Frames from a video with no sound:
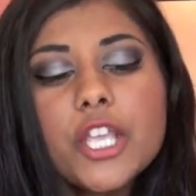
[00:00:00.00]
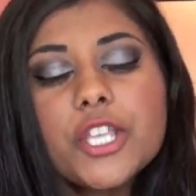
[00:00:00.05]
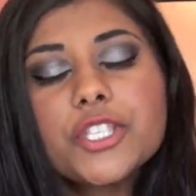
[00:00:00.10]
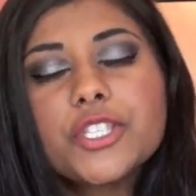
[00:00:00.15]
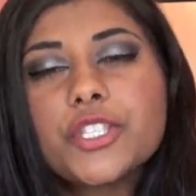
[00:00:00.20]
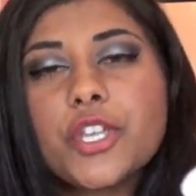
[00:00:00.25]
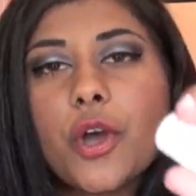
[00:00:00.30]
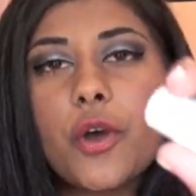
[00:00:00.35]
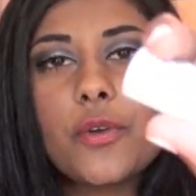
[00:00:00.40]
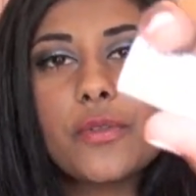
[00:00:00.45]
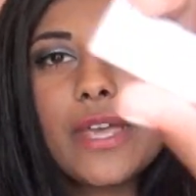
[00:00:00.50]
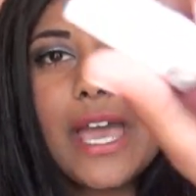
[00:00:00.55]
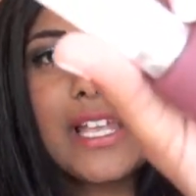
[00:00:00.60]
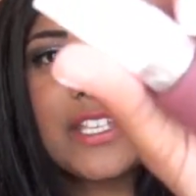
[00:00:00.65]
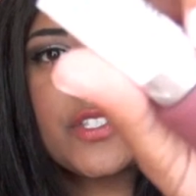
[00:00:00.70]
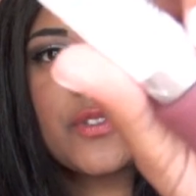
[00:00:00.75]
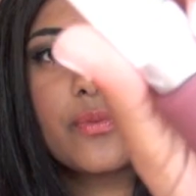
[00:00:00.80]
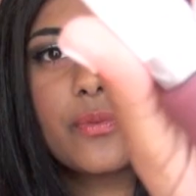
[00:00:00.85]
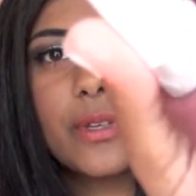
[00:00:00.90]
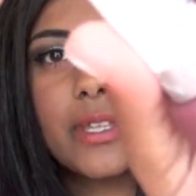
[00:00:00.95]
so
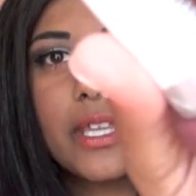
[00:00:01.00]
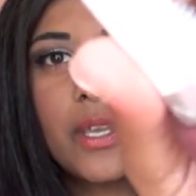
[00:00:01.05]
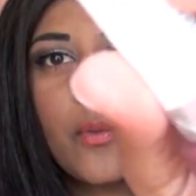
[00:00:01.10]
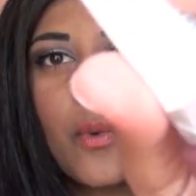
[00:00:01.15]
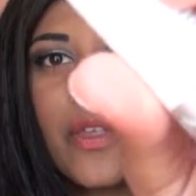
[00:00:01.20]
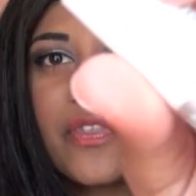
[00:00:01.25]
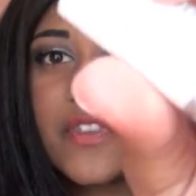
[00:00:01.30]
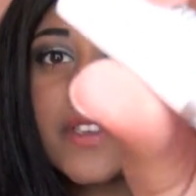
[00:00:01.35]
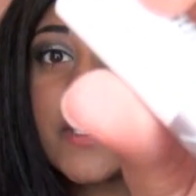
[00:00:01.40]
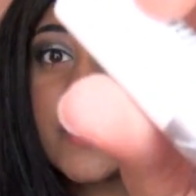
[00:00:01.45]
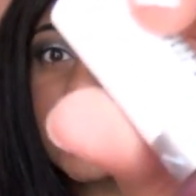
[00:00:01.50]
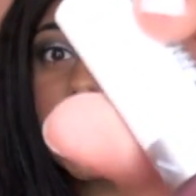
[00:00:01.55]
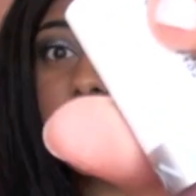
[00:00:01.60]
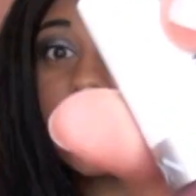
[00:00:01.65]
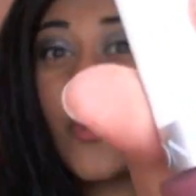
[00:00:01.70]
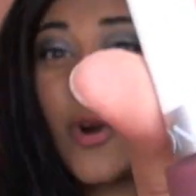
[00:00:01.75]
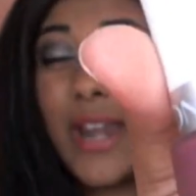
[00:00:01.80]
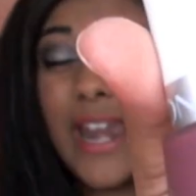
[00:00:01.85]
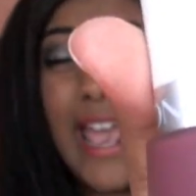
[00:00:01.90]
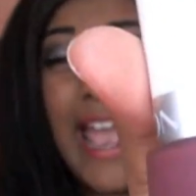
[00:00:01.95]
that's really what this
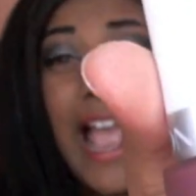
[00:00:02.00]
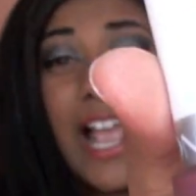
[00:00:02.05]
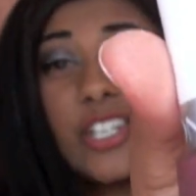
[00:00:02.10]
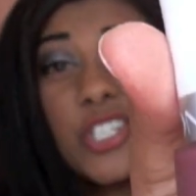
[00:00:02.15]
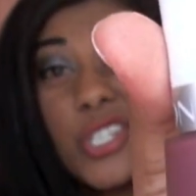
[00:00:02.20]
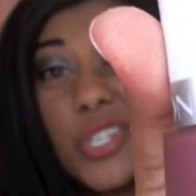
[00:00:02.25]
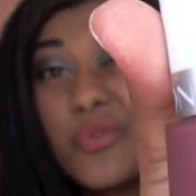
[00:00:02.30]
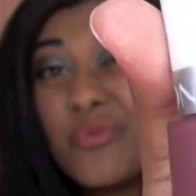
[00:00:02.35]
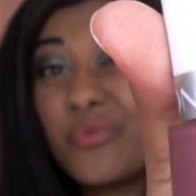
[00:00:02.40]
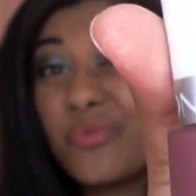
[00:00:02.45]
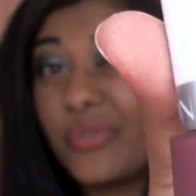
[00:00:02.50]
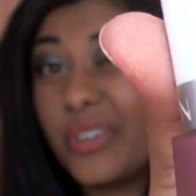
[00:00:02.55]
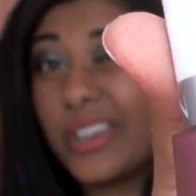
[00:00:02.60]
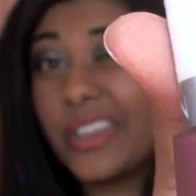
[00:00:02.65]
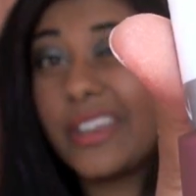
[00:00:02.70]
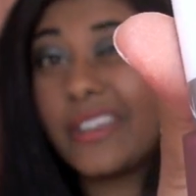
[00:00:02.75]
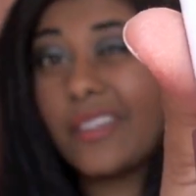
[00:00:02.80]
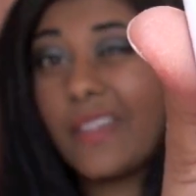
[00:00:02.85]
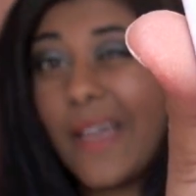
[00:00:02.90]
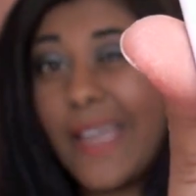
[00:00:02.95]
is for, and I actually
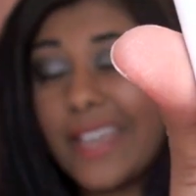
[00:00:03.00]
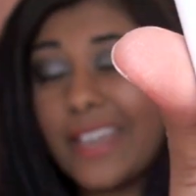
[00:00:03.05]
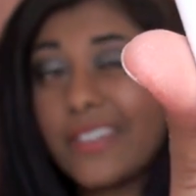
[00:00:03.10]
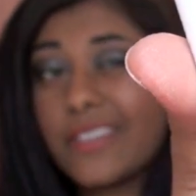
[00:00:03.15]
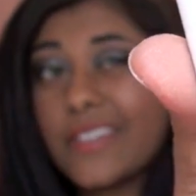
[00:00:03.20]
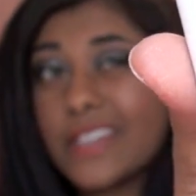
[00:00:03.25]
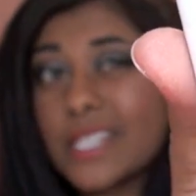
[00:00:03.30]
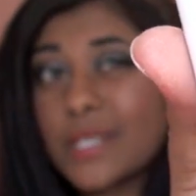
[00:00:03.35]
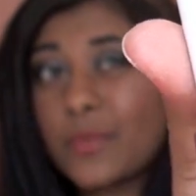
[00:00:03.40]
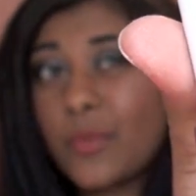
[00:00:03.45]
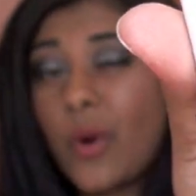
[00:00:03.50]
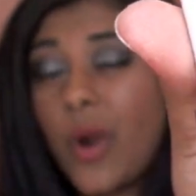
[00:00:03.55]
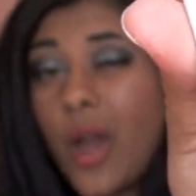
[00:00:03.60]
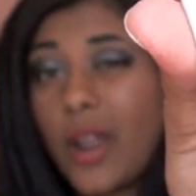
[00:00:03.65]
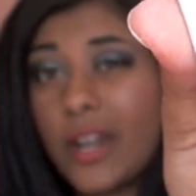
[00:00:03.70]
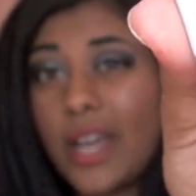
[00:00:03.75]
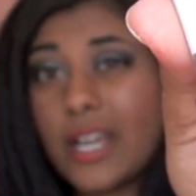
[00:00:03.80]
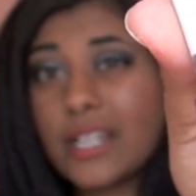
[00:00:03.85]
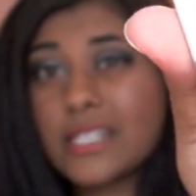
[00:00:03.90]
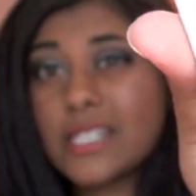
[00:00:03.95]
really like this
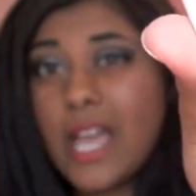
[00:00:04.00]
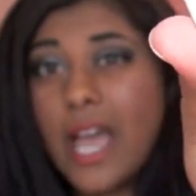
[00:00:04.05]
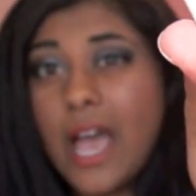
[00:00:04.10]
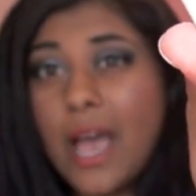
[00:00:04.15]
product.